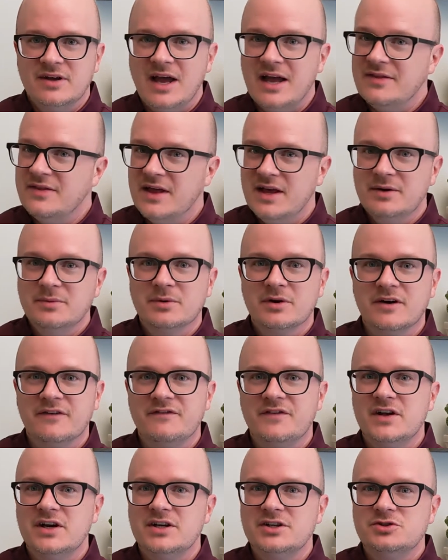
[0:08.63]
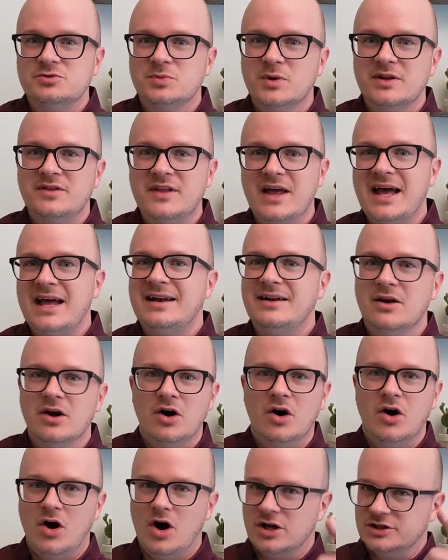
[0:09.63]
and then we're going to finish with that
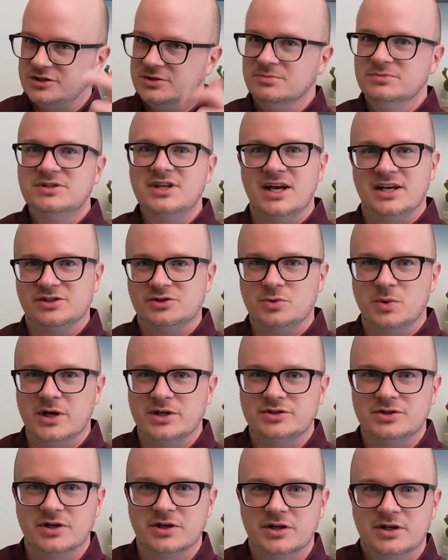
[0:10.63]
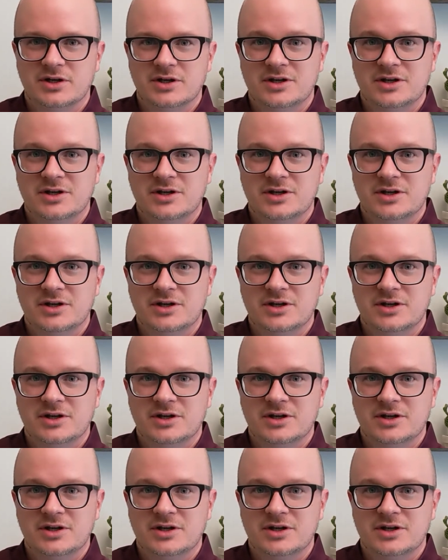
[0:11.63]
awesome test question.